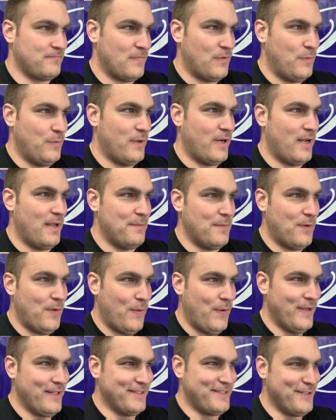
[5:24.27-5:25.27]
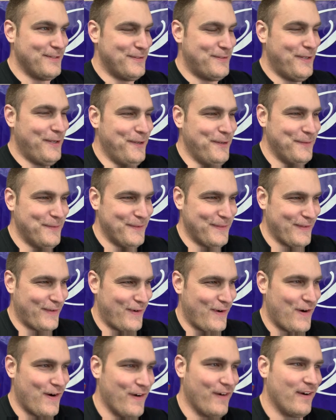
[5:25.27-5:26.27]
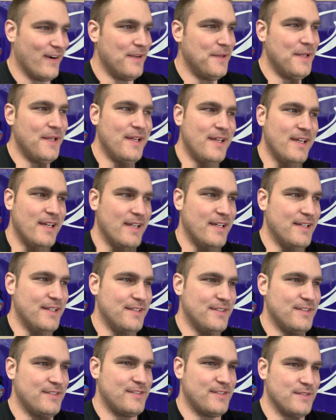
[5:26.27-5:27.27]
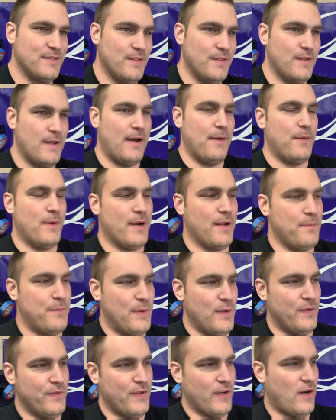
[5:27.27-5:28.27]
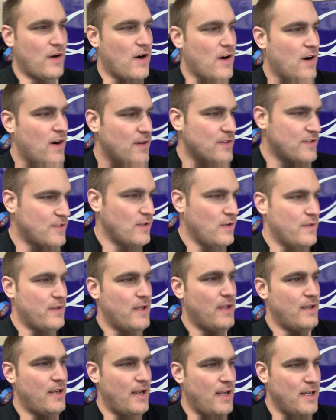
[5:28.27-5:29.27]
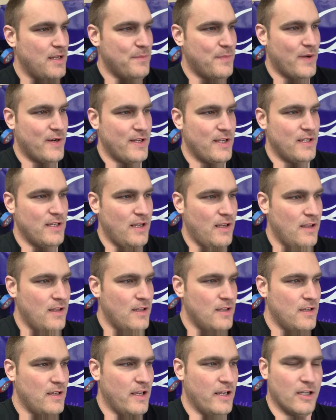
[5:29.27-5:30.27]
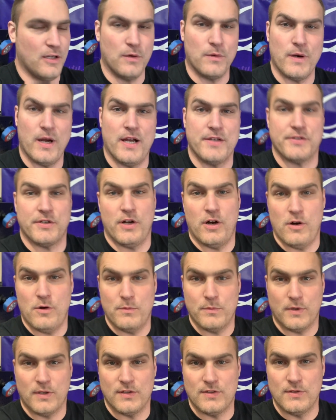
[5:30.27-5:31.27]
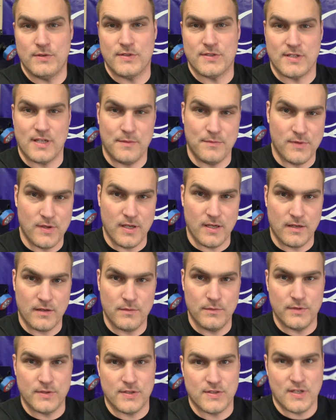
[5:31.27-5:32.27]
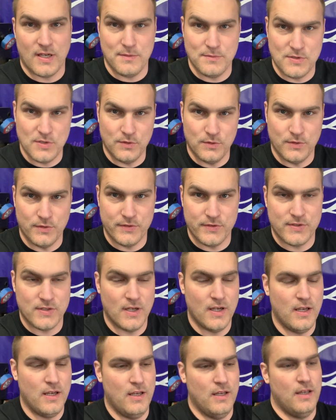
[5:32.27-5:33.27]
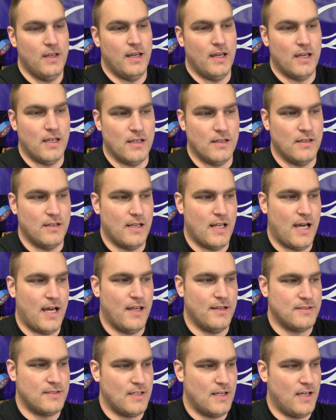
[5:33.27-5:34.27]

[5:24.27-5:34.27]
What I'm going to do with the car is I want to build the car so that anybody in a garage at home could do the same thing with the same tools and not